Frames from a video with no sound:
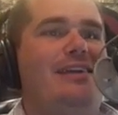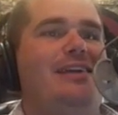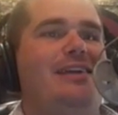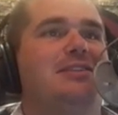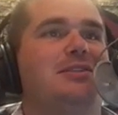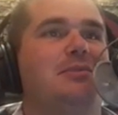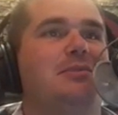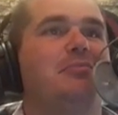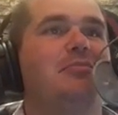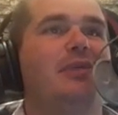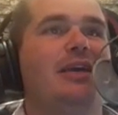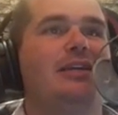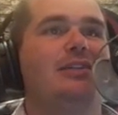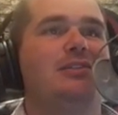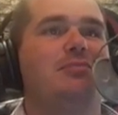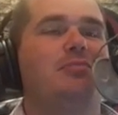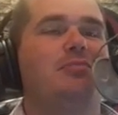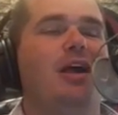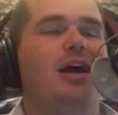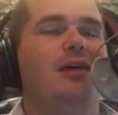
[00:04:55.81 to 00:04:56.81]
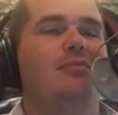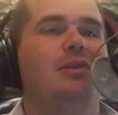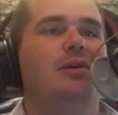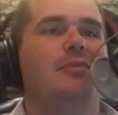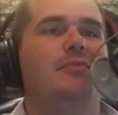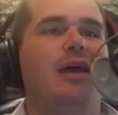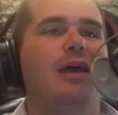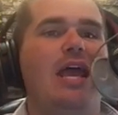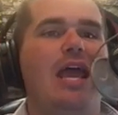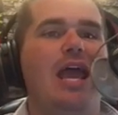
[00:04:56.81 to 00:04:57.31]
that's the biggest
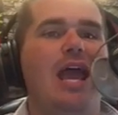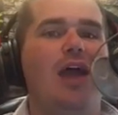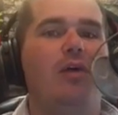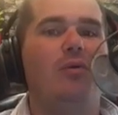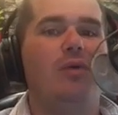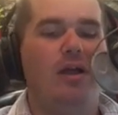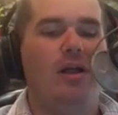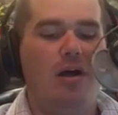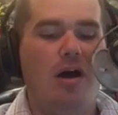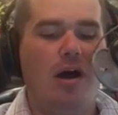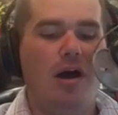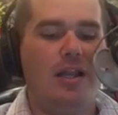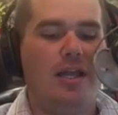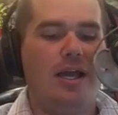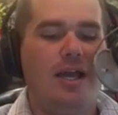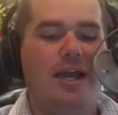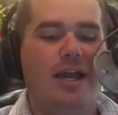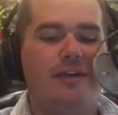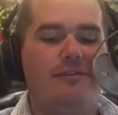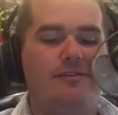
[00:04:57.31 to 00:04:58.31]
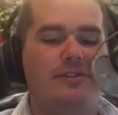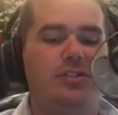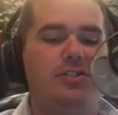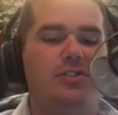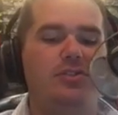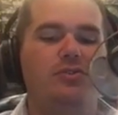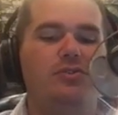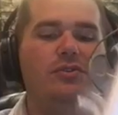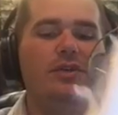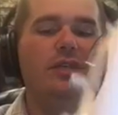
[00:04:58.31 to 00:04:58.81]
problem. Well, all I have to
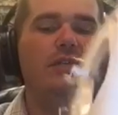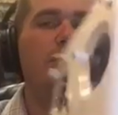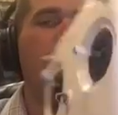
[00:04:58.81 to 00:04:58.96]
do